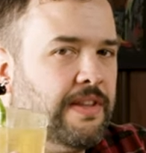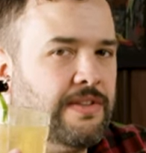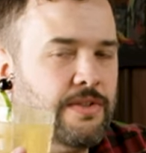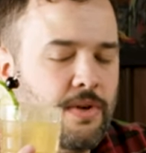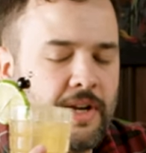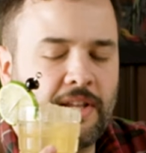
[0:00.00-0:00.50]
this
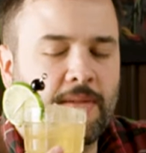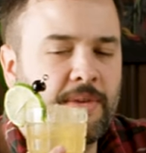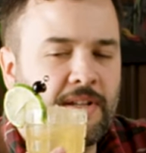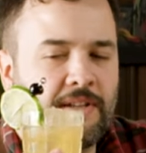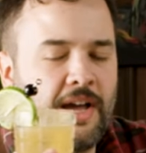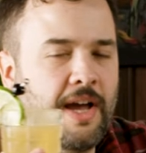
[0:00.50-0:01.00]
drink in the
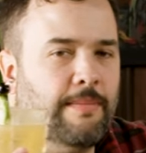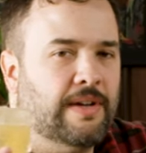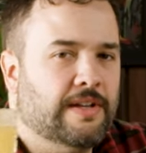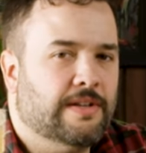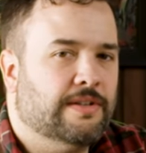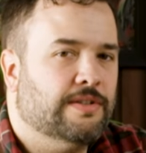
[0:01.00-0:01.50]
meantime
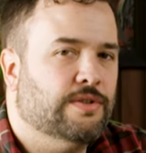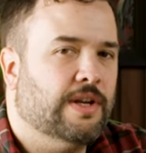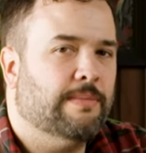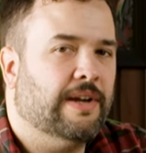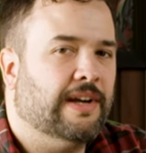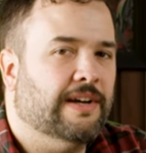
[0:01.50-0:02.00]
and
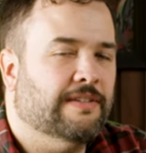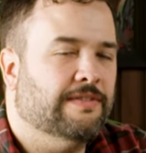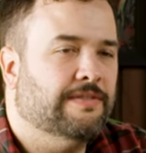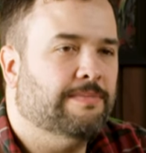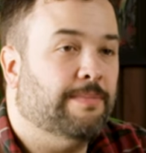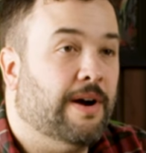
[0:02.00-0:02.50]
dreaming of
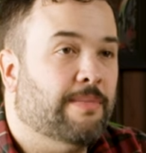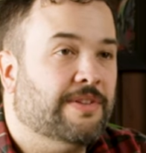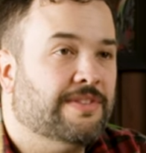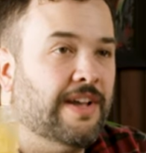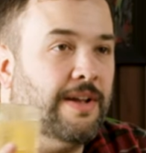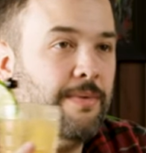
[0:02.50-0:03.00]
Barbara
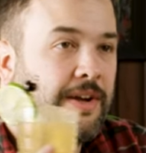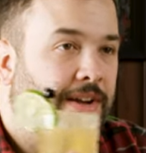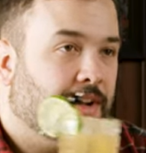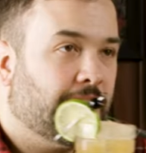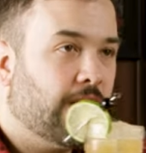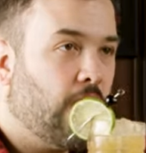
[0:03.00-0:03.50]

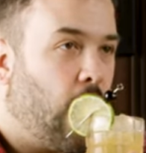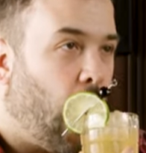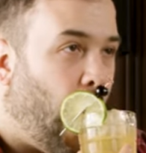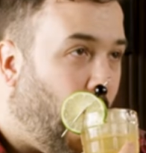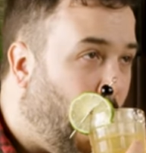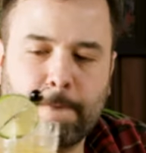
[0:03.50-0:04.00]

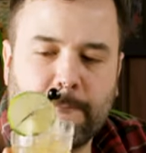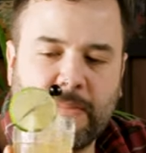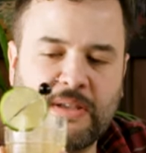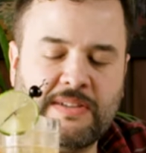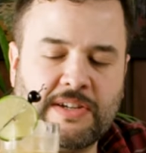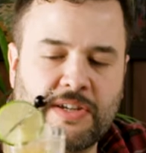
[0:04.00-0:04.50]
Stanwyck.
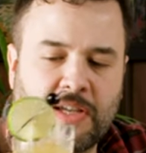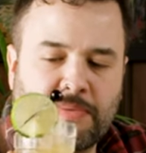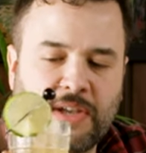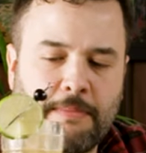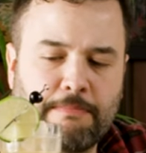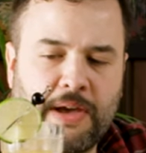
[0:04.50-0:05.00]
This actually keeps
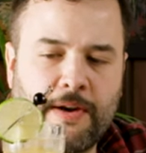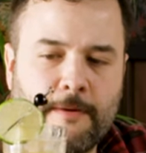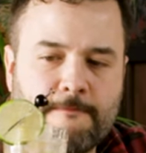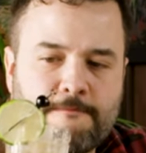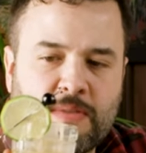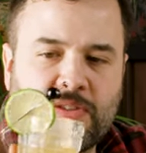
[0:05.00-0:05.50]
getting better.
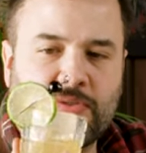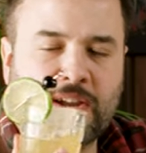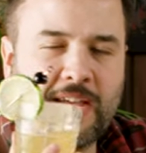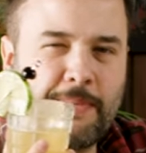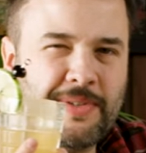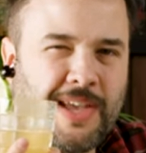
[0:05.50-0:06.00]
This
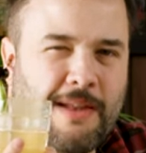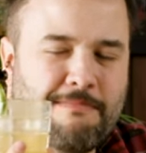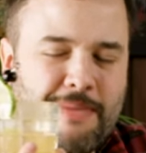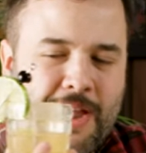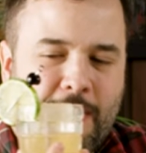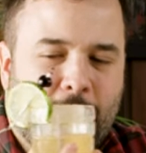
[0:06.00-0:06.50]
drink keeps getting
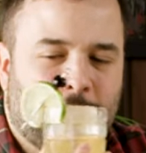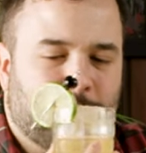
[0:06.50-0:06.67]
better.